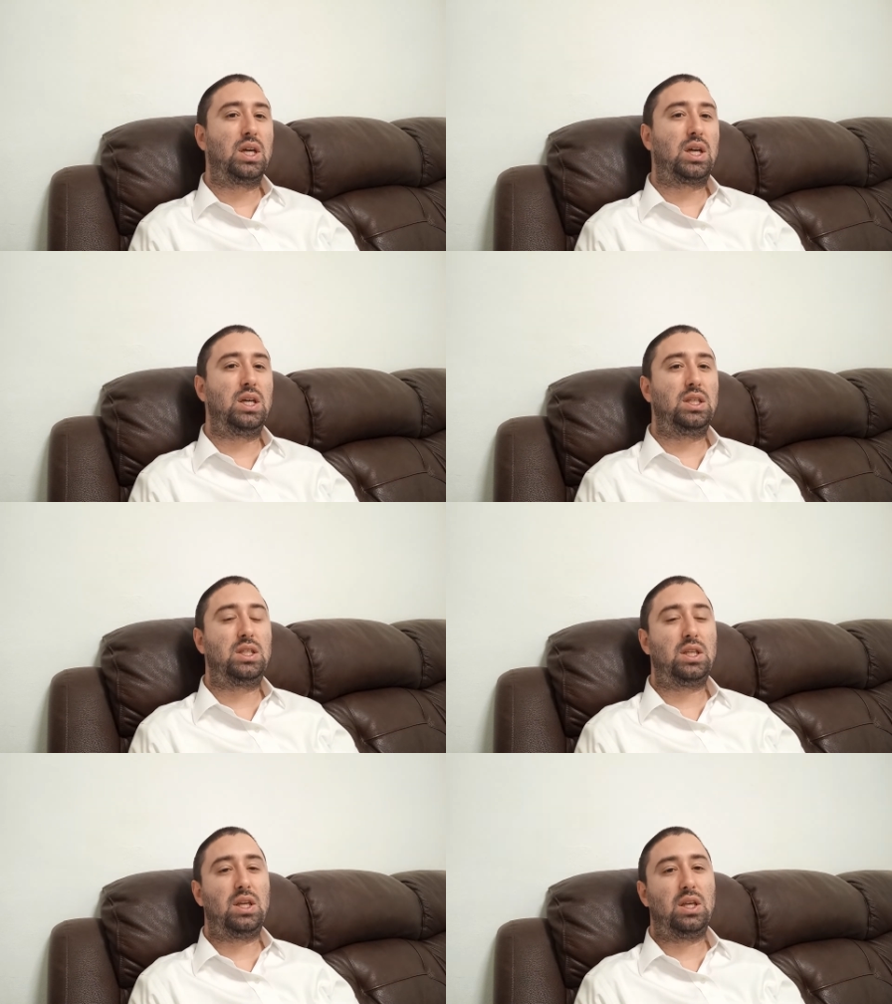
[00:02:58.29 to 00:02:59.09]

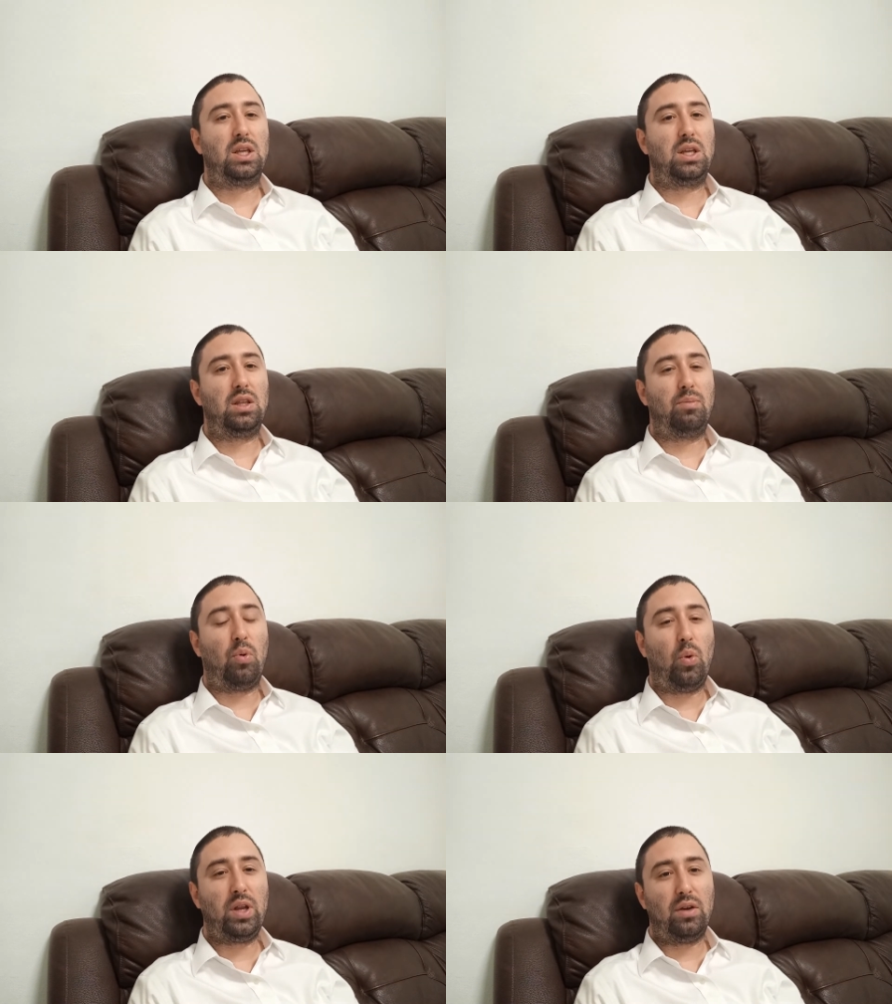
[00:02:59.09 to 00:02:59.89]
Because the
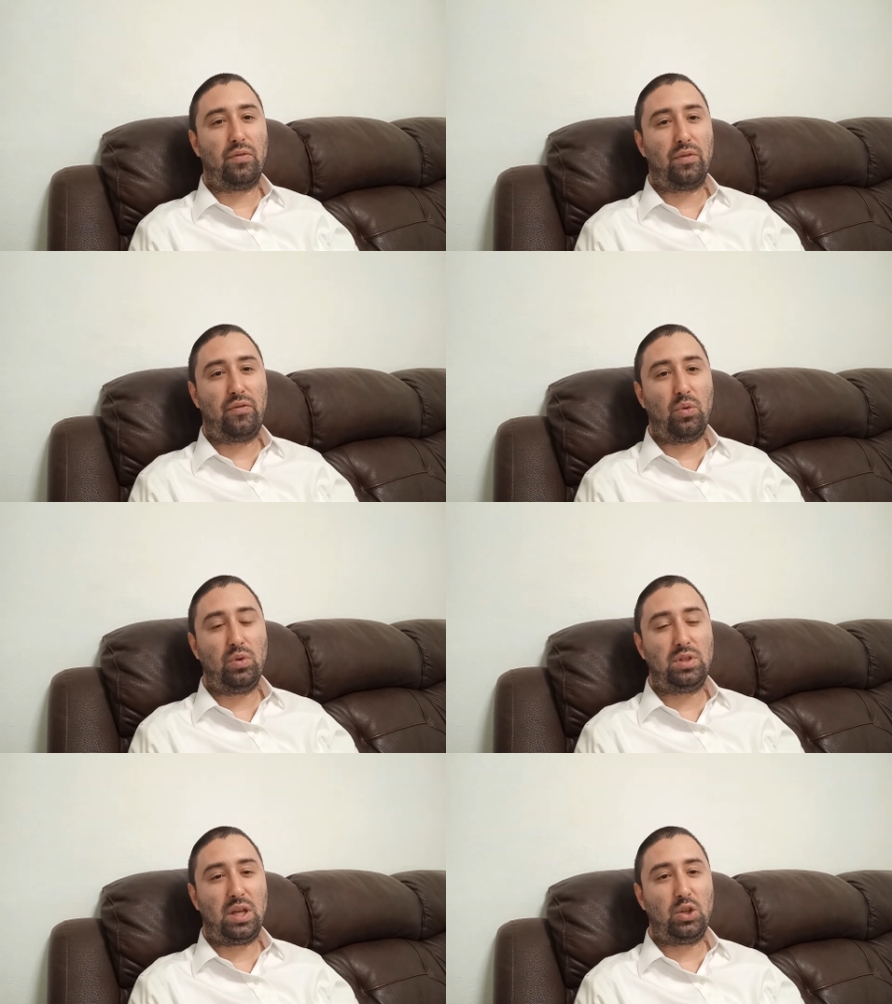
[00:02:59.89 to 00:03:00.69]
point of
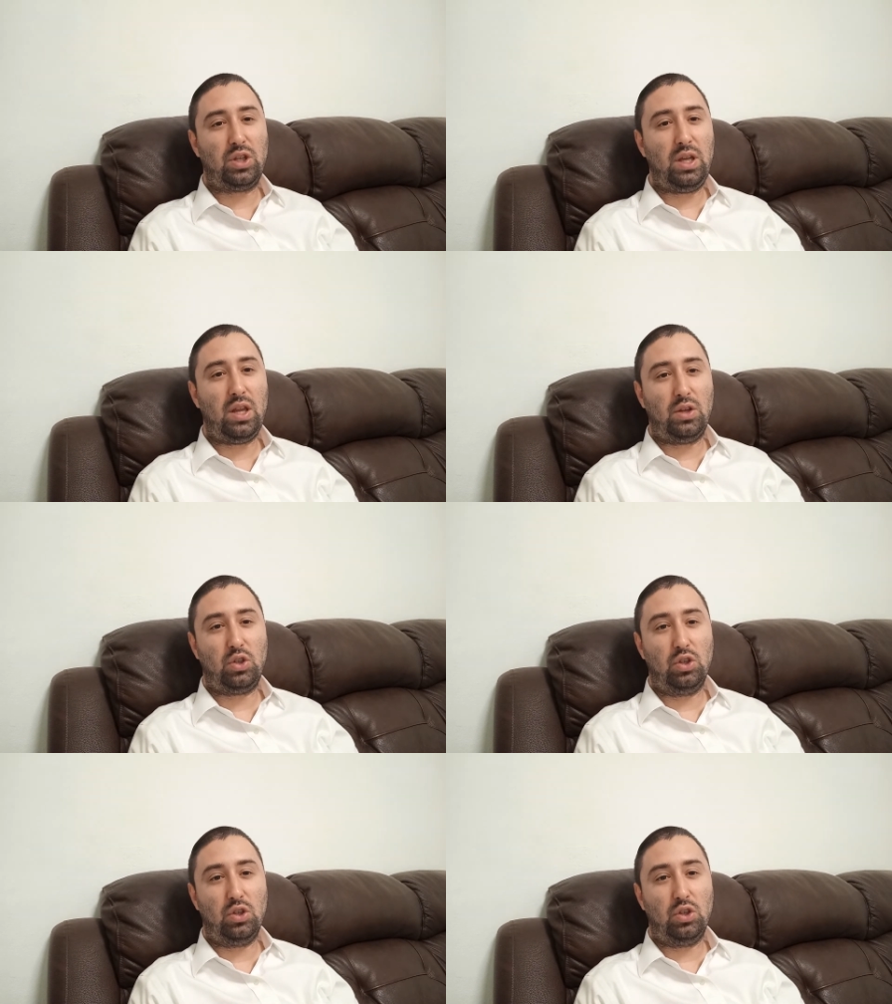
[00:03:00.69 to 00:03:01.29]
foods that you should eat, and you should